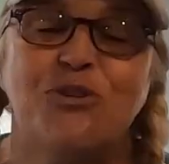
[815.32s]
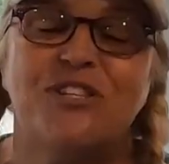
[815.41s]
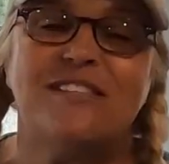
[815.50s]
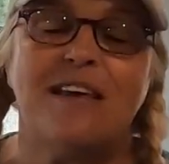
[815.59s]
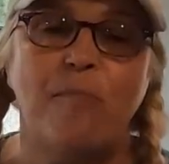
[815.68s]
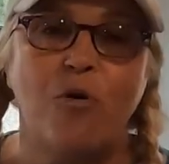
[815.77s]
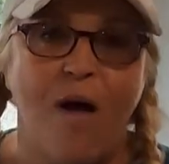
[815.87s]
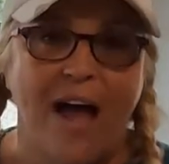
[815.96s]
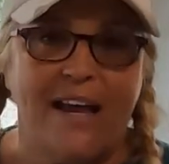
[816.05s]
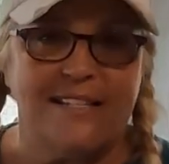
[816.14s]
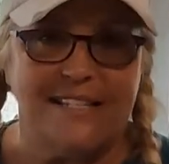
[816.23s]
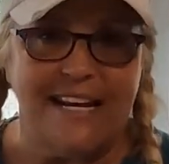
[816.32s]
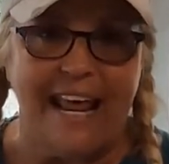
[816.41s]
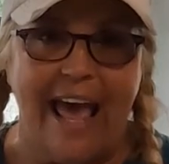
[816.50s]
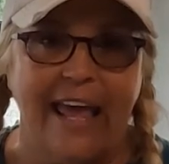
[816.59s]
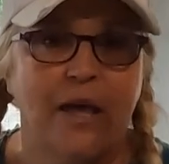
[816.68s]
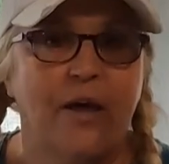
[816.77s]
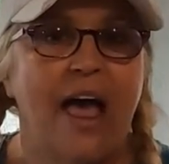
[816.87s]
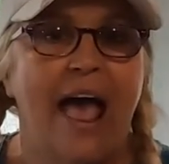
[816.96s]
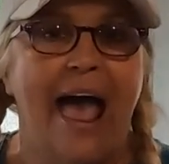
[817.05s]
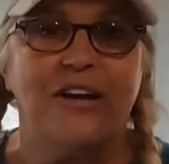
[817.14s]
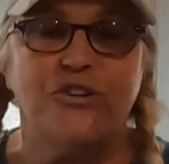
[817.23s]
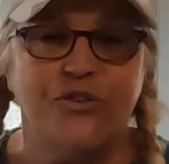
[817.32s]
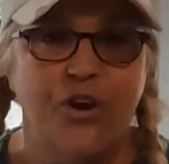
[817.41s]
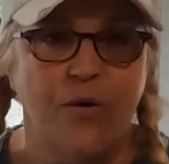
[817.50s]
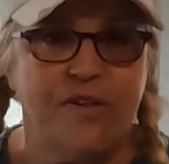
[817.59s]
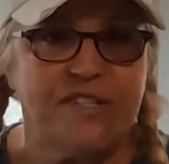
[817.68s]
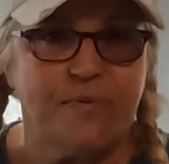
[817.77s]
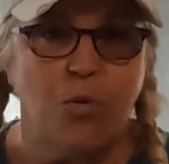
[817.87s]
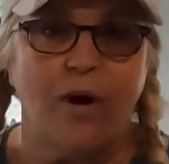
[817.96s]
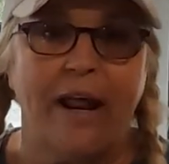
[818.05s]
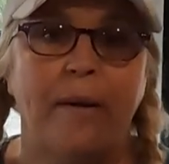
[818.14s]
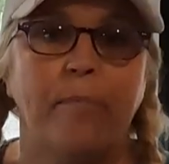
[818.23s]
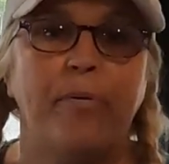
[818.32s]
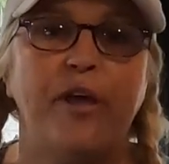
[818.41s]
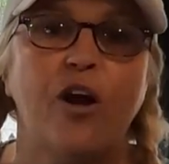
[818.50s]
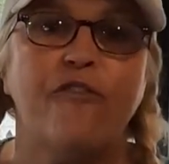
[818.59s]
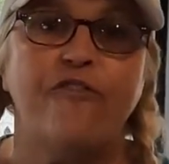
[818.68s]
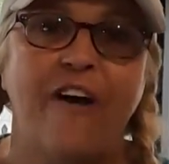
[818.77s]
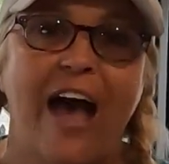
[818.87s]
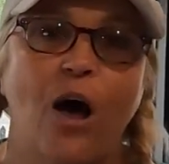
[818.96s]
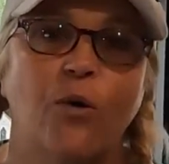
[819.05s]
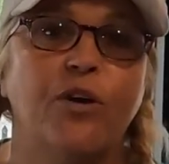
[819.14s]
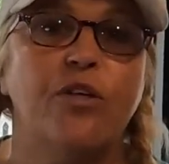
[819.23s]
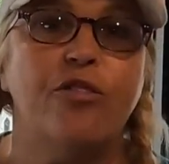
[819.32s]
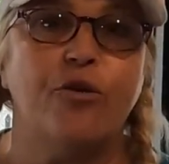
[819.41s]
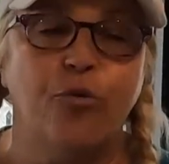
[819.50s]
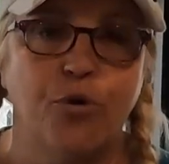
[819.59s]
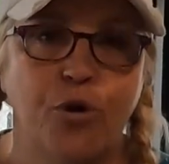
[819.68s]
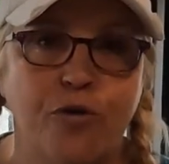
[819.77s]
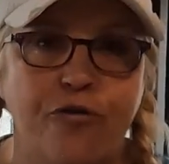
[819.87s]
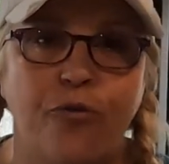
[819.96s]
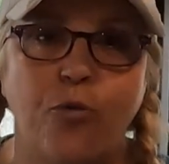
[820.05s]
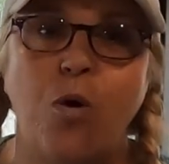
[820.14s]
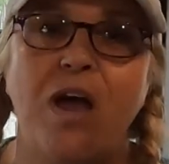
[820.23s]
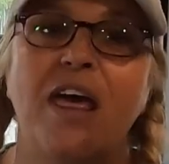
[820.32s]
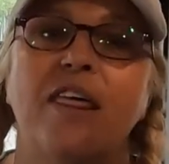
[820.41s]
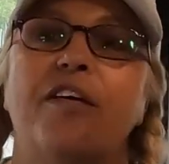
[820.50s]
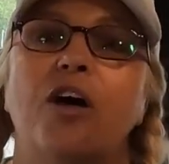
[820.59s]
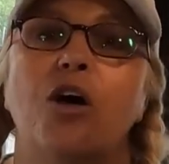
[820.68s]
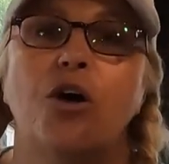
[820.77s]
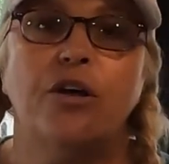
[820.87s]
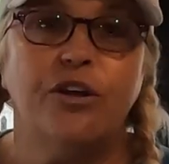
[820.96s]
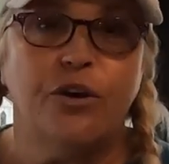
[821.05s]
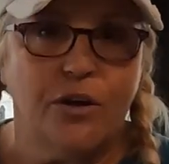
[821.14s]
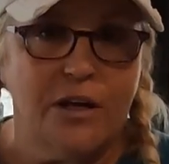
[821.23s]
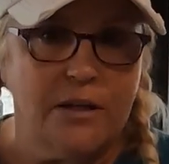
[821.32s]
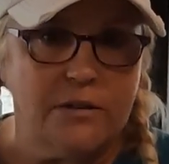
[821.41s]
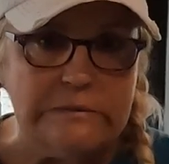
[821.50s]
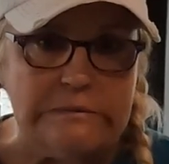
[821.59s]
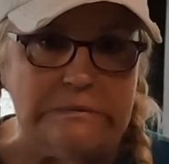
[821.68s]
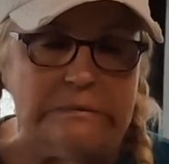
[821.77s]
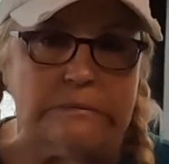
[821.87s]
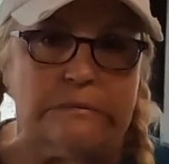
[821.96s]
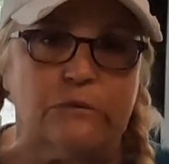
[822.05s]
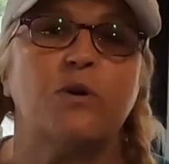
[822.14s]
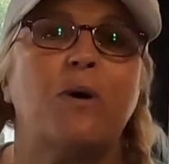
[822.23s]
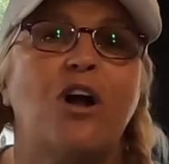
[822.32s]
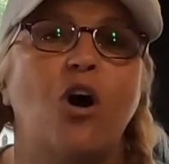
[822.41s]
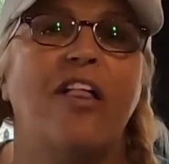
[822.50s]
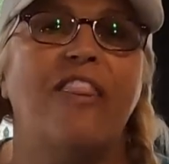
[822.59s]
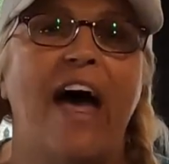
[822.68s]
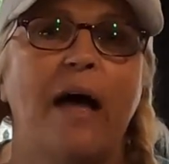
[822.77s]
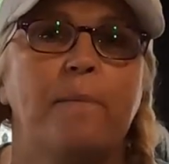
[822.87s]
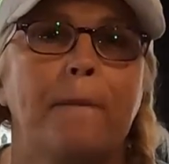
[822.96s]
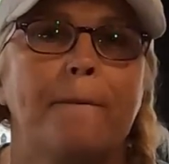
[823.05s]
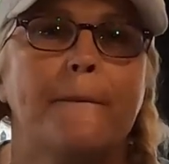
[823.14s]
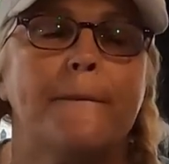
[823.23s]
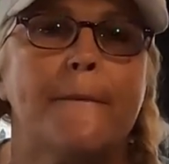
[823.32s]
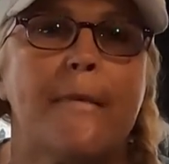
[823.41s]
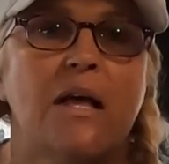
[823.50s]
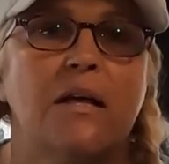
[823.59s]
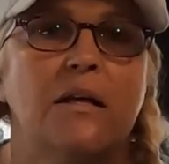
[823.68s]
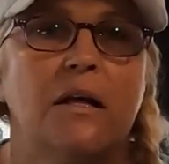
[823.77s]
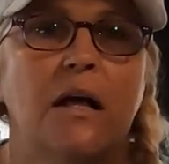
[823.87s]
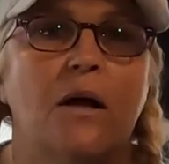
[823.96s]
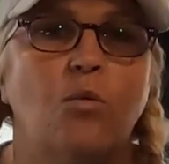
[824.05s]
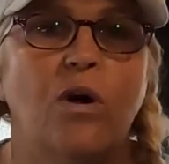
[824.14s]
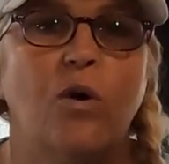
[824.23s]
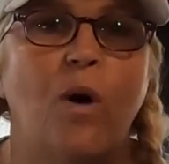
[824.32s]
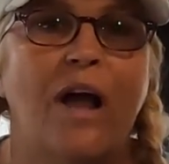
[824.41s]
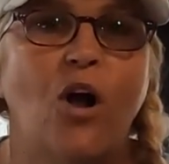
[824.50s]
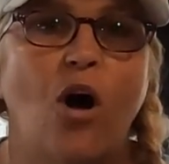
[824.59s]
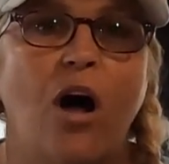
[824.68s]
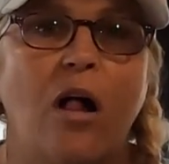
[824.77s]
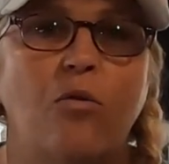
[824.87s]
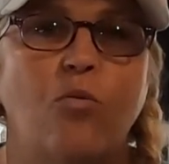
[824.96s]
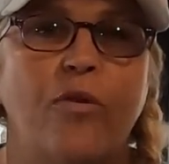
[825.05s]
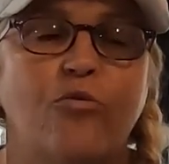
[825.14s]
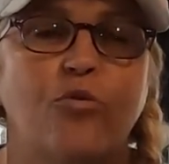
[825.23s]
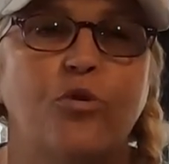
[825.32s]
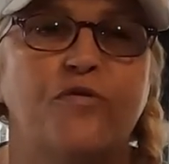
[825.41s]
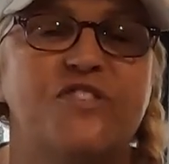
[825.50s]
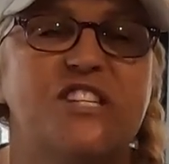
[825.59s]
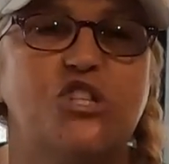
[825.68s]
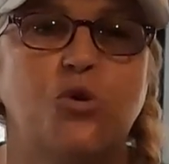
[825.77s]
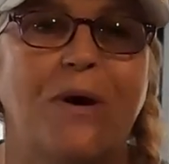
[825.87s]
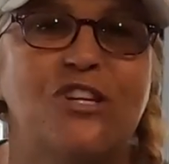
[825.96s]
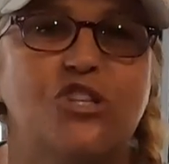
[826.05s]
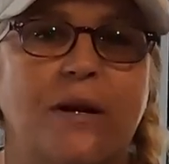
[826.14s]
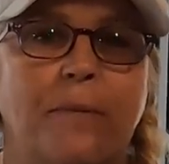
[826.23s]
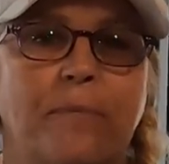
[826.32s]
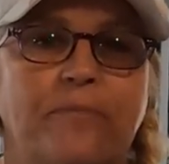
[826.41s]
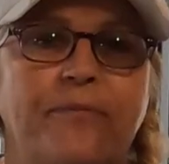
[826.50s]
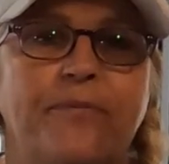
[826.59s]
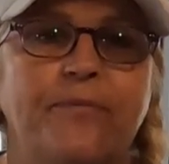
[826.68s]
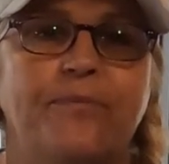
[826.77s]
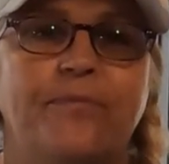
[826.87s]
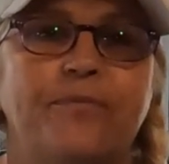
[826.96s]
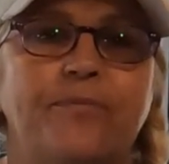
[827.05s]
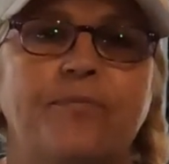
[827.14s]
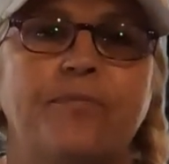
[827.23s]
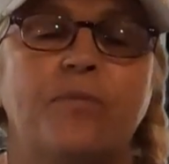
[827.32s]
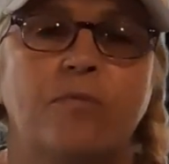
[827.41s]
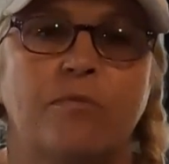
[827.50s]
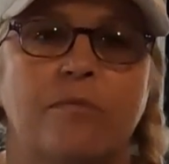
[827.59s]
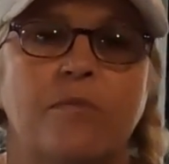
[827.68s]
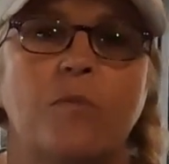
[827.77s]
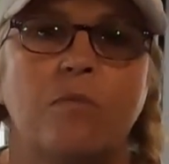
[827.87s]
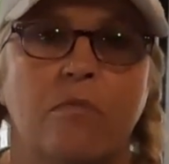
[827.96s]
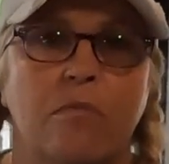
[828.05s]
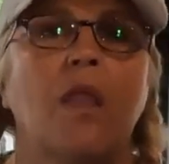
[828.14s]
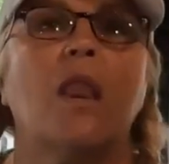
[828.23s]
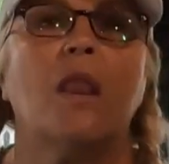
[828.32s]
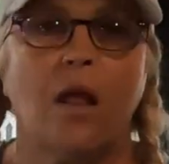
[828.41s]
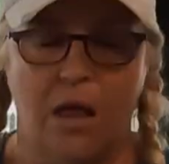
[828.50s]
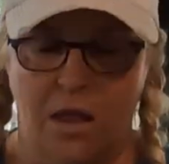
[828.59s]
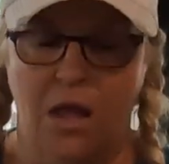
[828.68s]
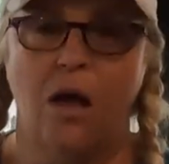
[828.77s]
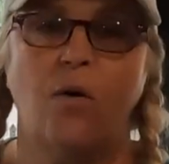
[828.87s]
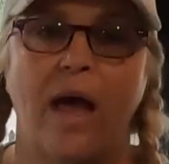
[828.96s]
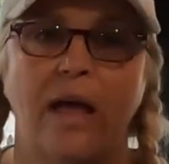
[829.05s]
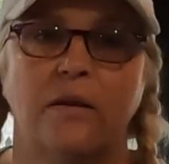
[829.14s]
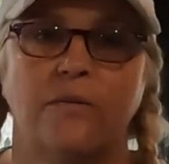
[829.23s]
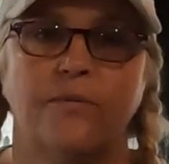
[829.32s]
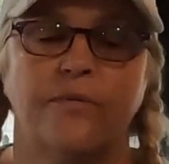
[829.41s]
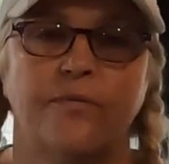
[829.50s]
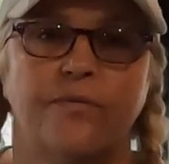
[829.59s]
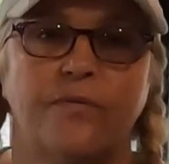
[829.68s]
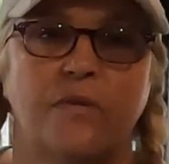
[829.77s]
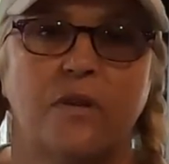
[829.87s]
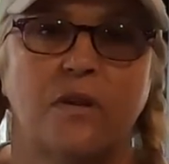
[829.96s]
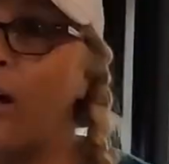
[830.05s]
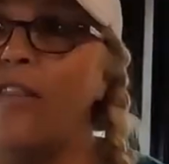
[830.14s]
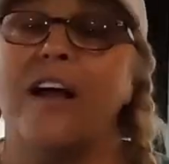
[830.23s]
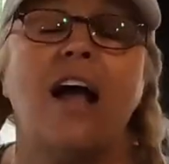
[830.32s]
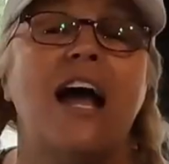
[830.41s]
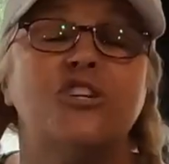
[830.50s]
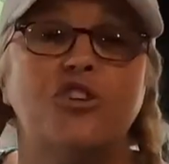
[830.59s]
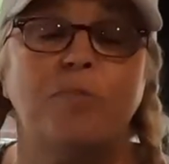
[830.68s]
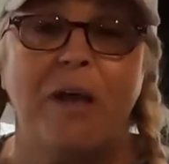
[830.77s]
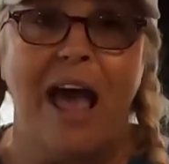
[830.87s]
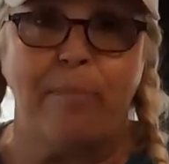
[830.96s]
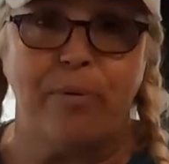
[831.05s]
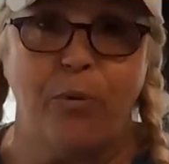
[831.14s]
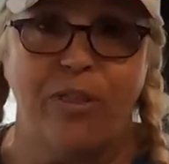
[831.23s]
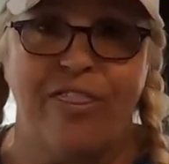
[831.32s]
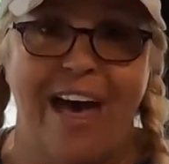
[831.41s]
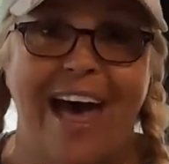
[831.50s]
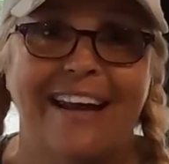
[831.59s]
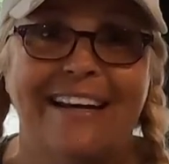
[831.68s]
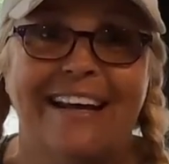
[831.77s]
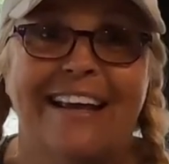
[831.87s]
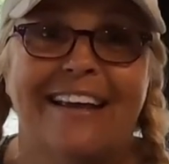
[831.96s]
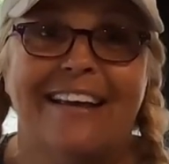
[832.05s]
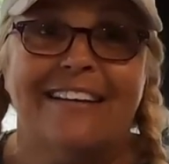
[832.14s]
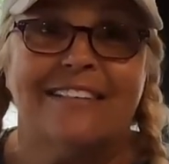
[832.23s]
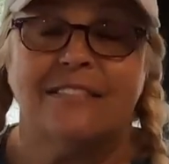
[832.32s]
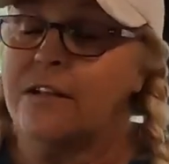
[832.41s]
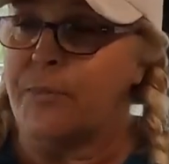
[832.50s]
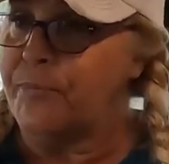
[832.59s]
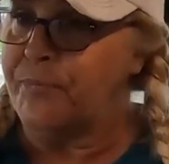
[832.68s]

To summarize today, as you know, this morning, Pierre found the roof with, what do I call that? What do I call with the roof situation? seams, plywood issue, seams and plywood issue. Okay. And the guys should be happy with that. No.